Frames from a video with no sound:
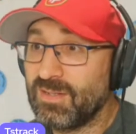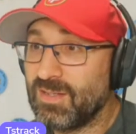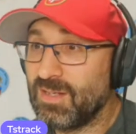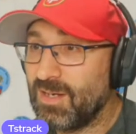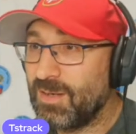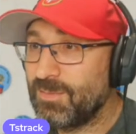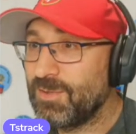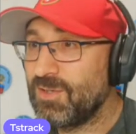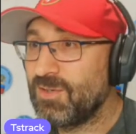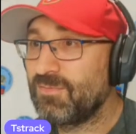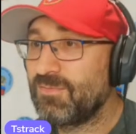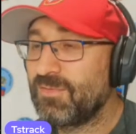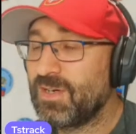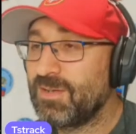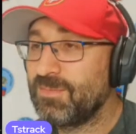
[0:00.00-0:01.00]
Yeah, I mean, you can
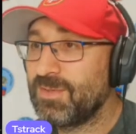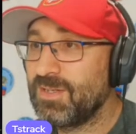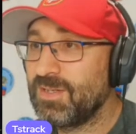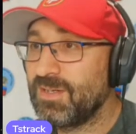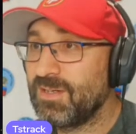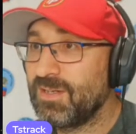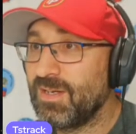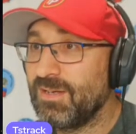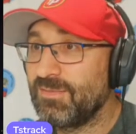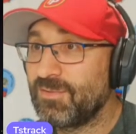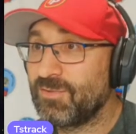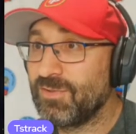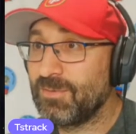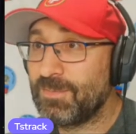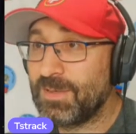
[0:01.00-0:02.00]
find me if
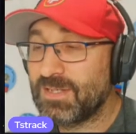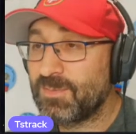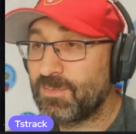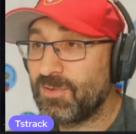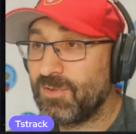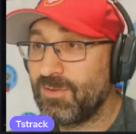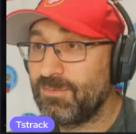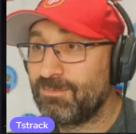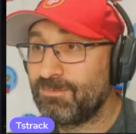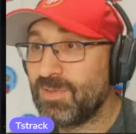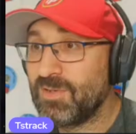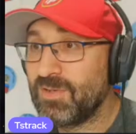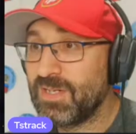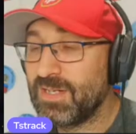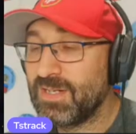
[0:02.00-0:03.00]
you're in a best ball
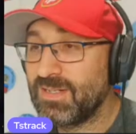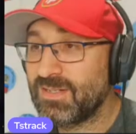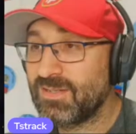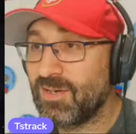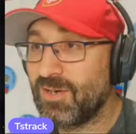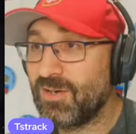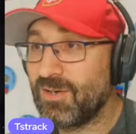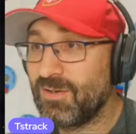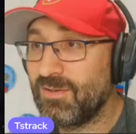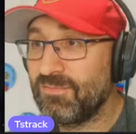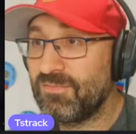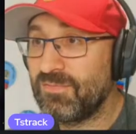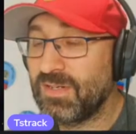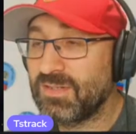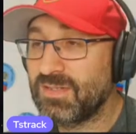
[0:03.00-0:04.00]
Mondays on
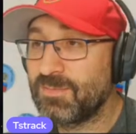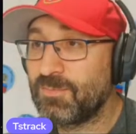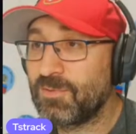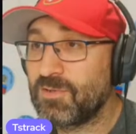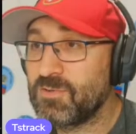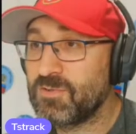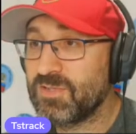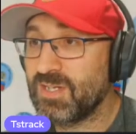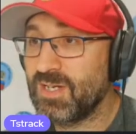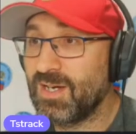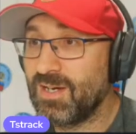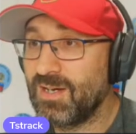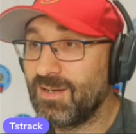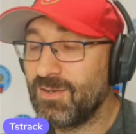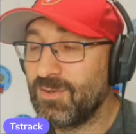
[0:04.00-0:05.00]
Fantasy Pros.
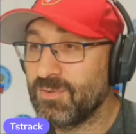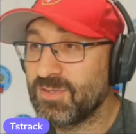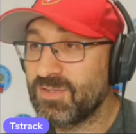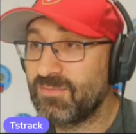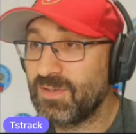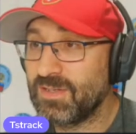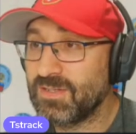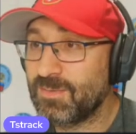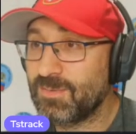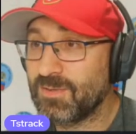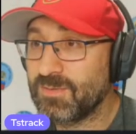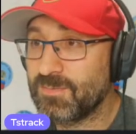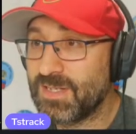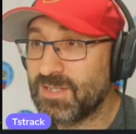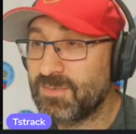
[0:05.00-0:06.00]
I host Fantasy
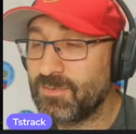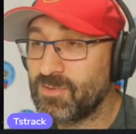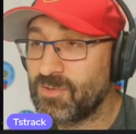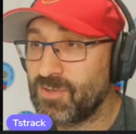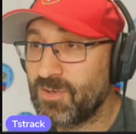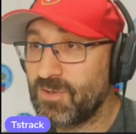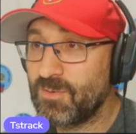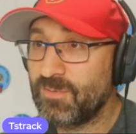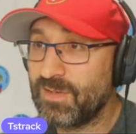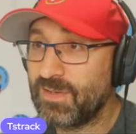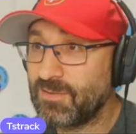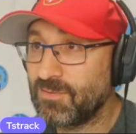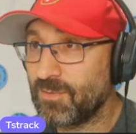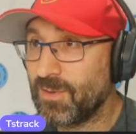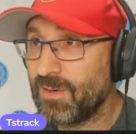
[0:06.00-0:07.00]
Pros Best Ball Show with
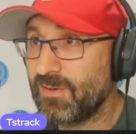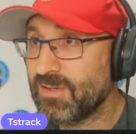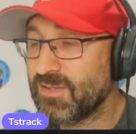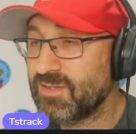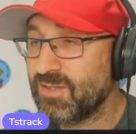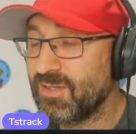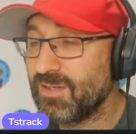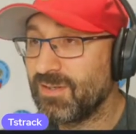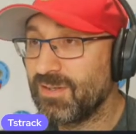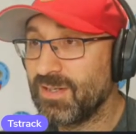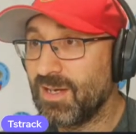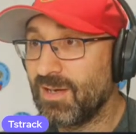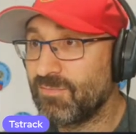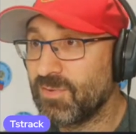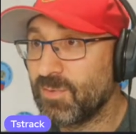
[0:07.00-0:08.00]
Andrew Erickson.
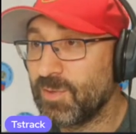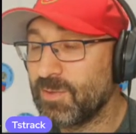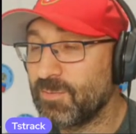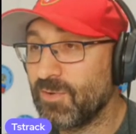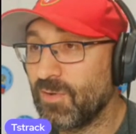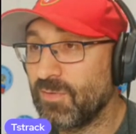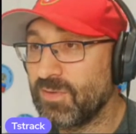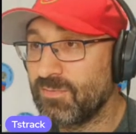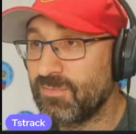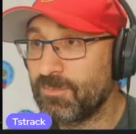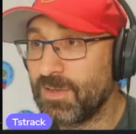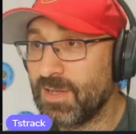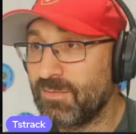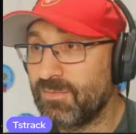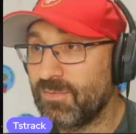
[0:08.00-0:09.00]
Every week we're on different
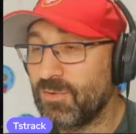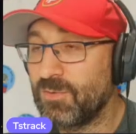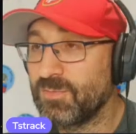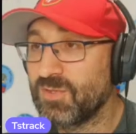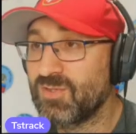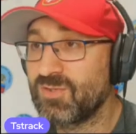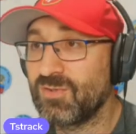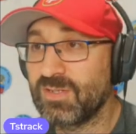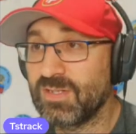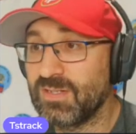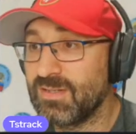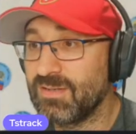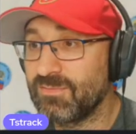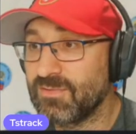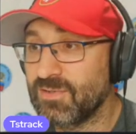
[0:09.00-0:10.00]
platforms talking
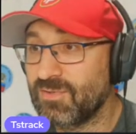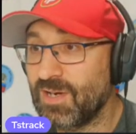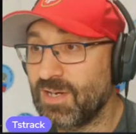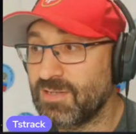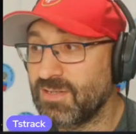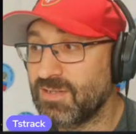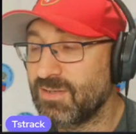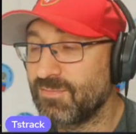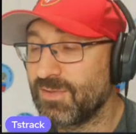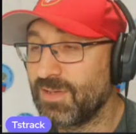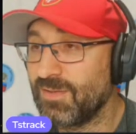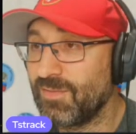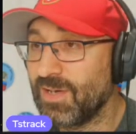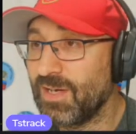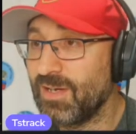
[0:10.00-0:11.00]
different strategies, stuff
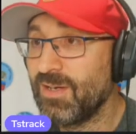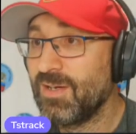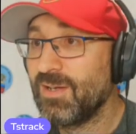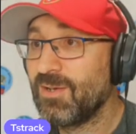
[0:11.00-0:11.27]
like that.